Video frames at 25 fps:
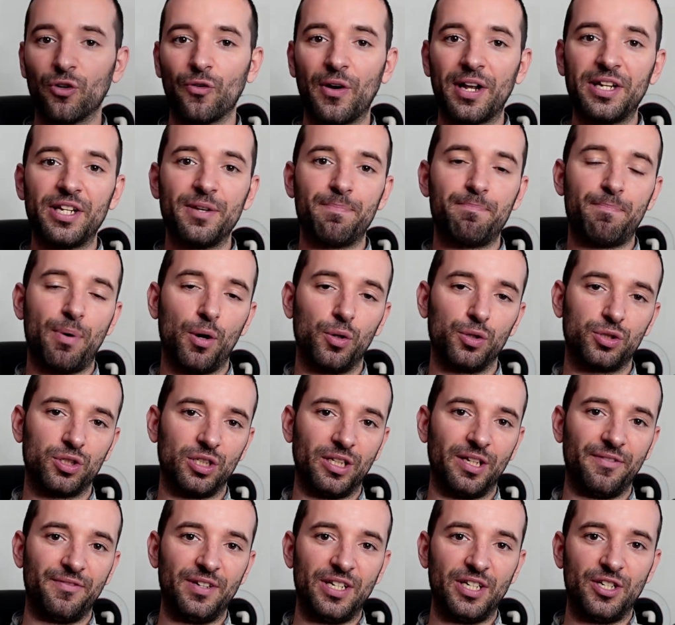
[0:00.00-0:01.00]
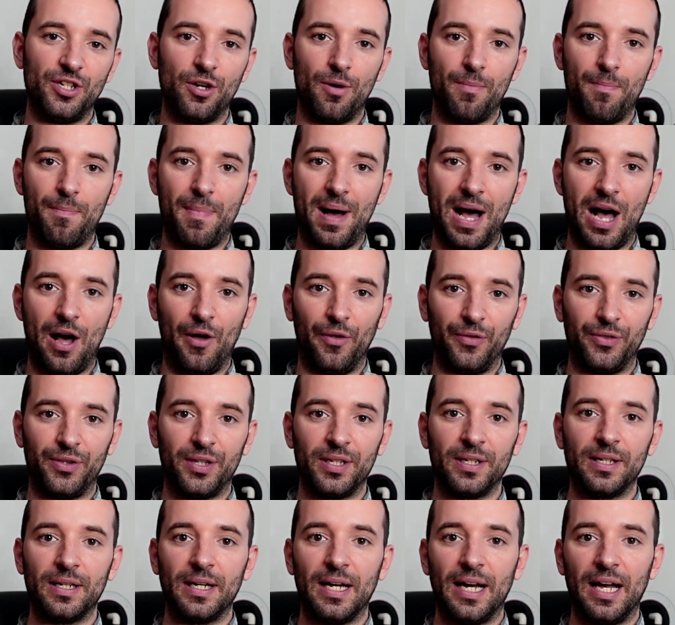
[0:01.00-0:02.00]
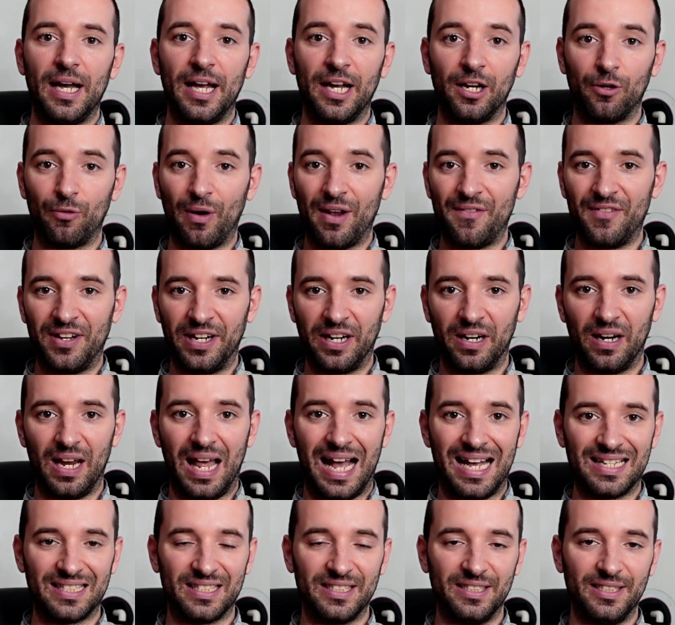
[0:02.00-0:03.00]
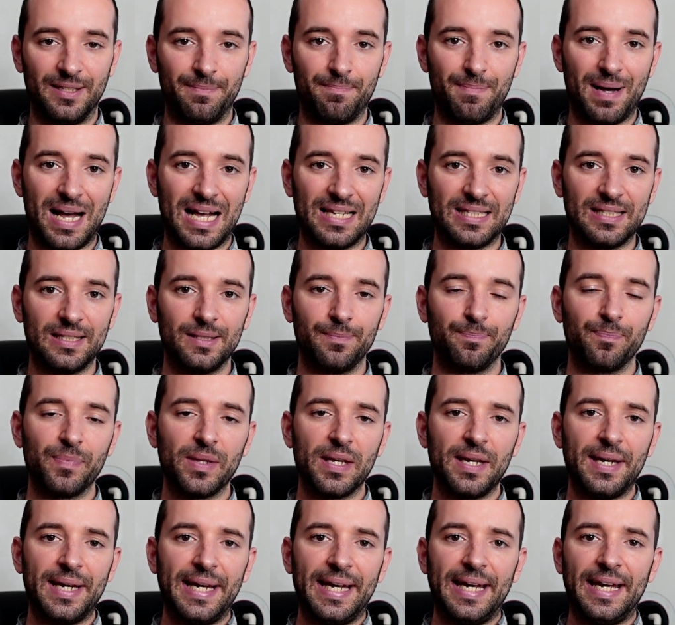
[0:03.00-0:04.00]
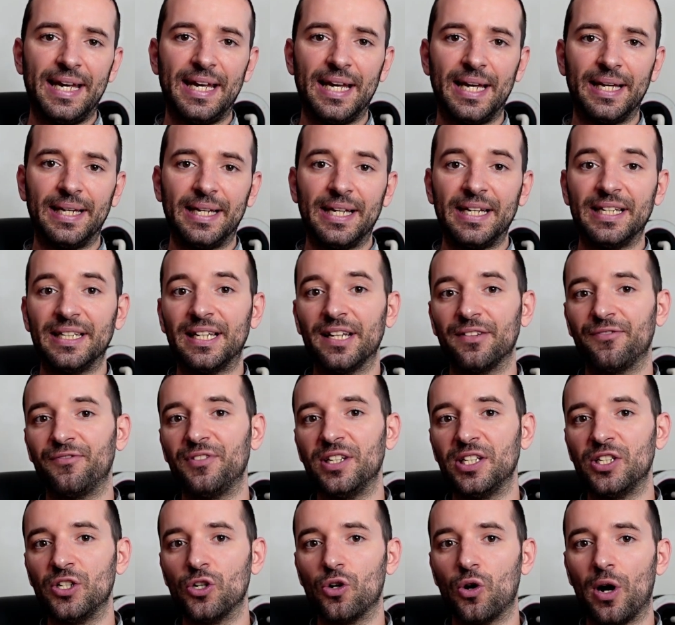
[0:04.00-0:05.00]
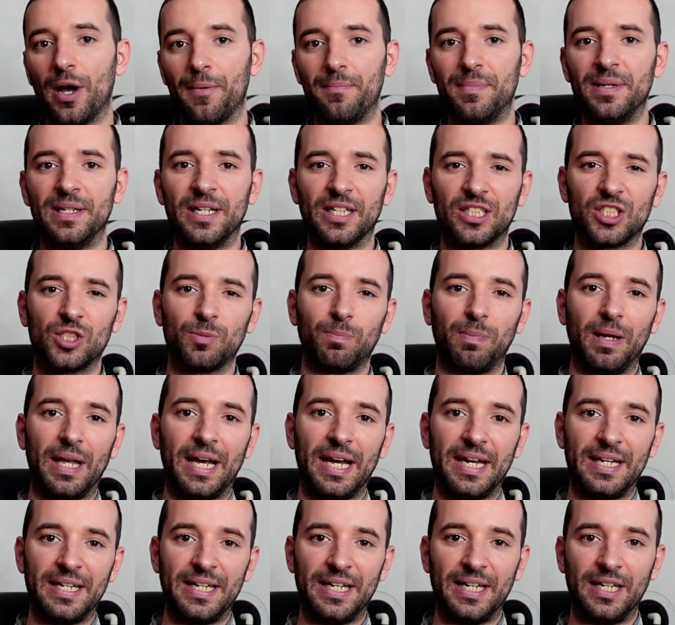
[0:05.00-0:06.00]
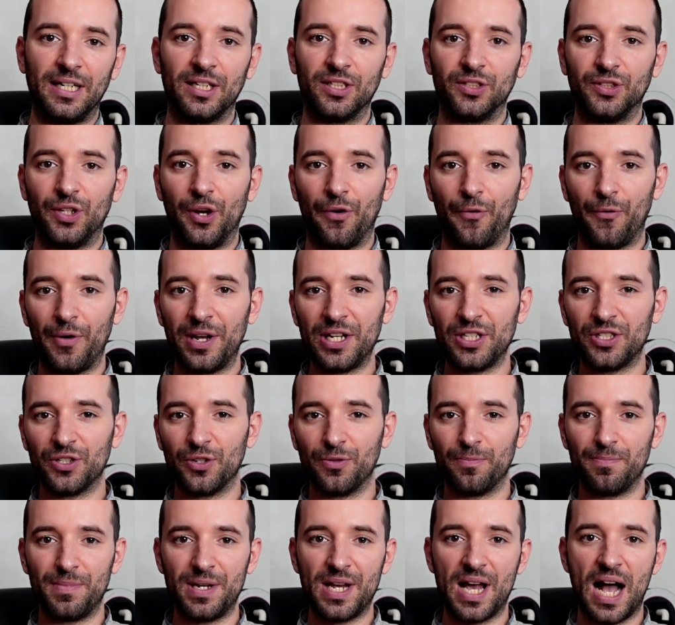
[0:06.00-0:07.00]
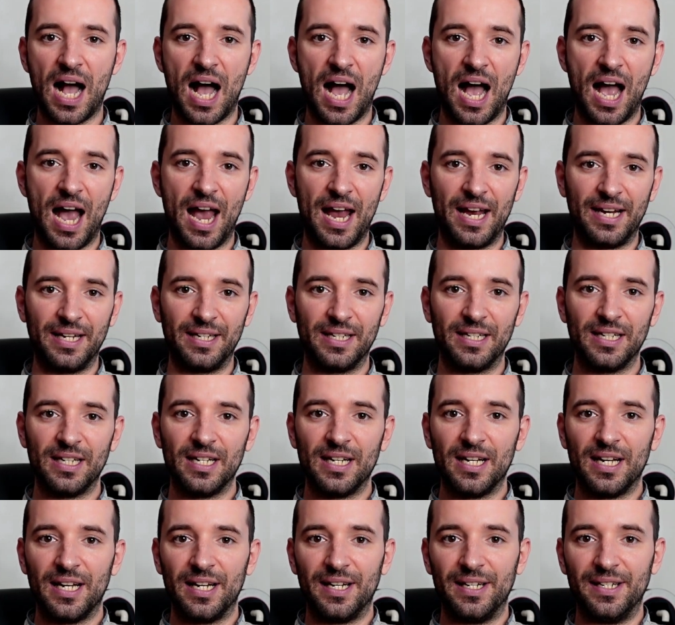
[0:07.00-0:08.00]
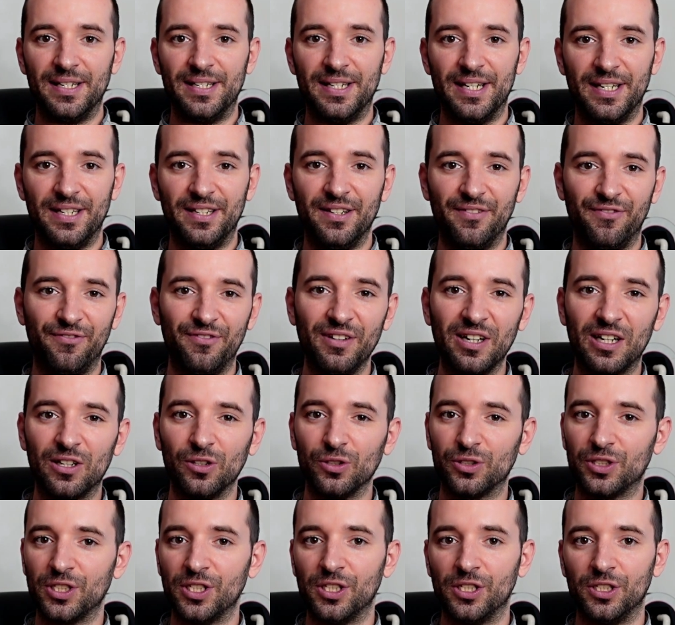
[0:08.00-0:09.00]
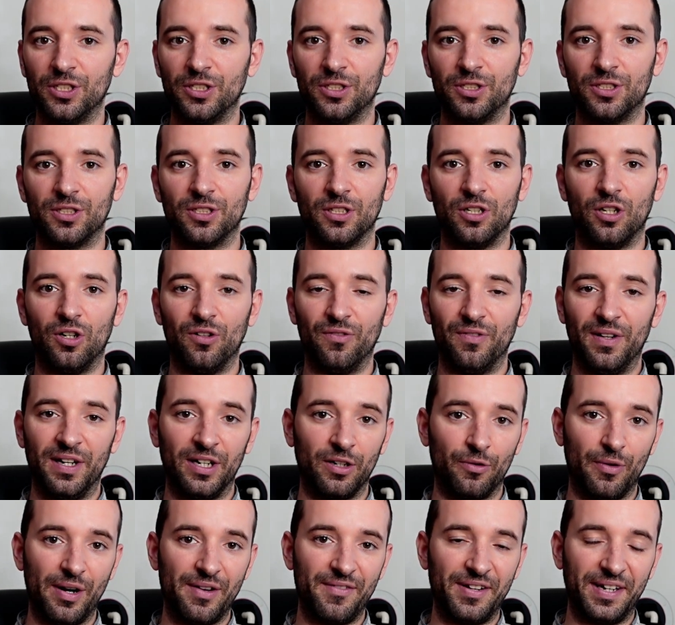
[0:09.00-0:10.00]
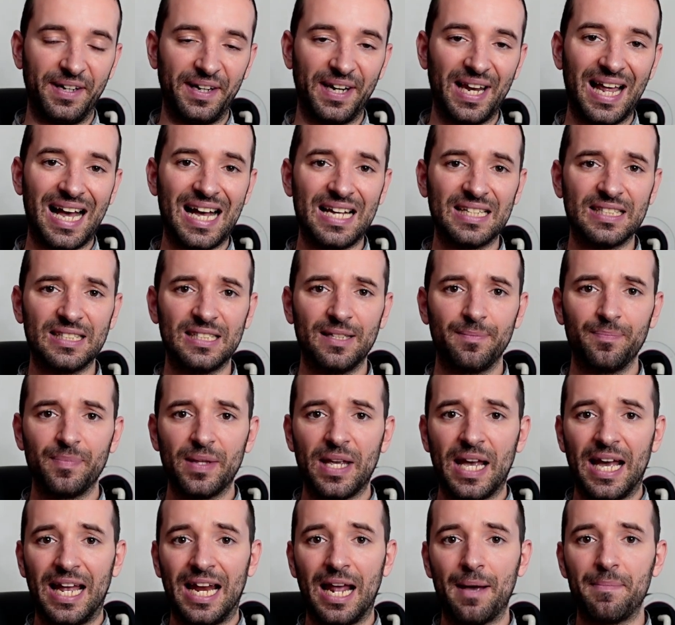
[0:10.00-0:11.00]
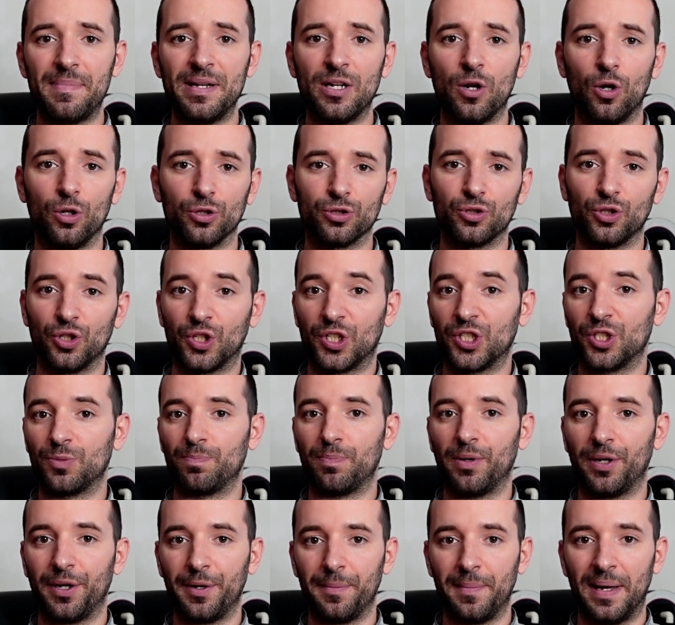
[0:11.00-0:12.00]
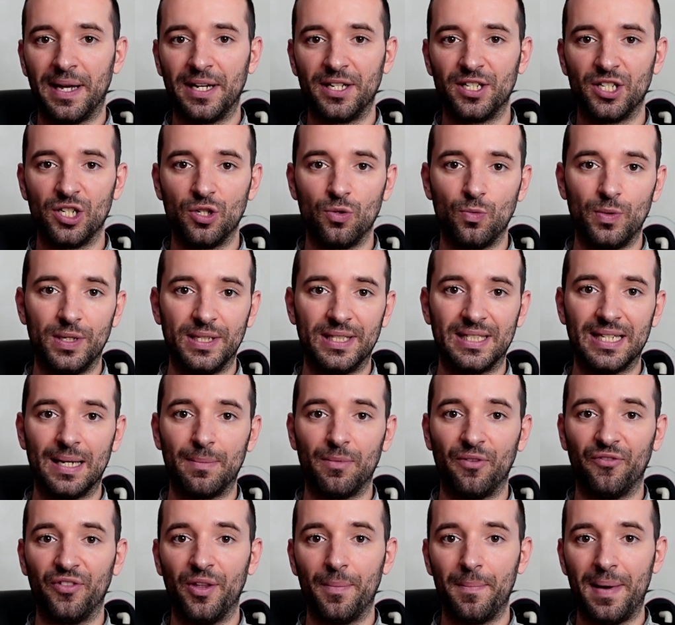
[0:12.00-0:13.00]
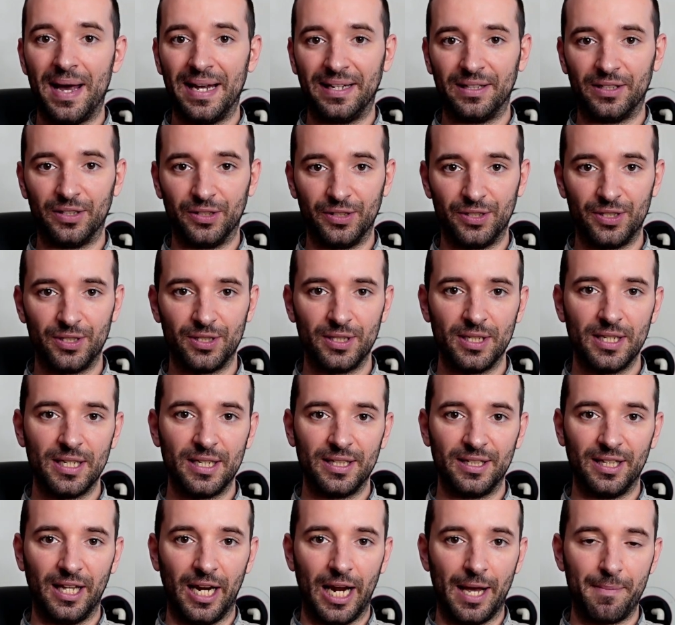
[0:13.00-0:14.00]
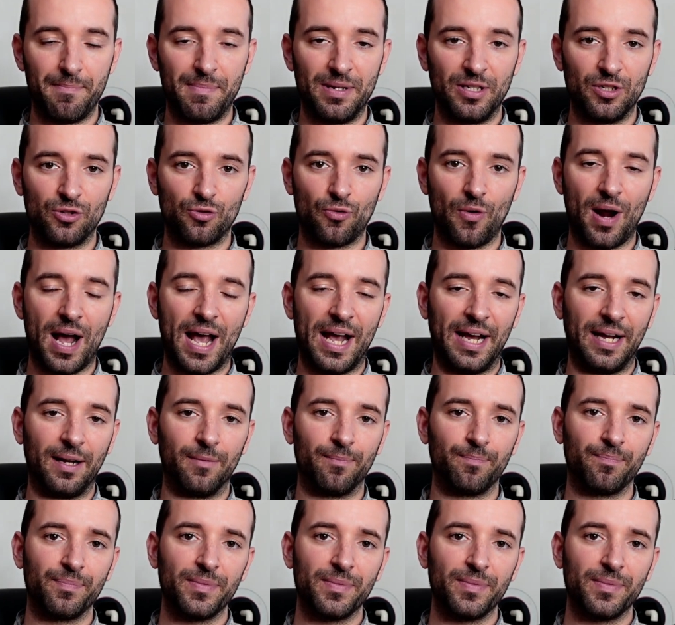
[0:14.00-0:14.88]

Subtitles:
already posted a video about engraving glass in the past, and in that video I've been explaining the reason behind the difficulties of engraving glass, and I've been also experimenting with some of the methods that I've been trying,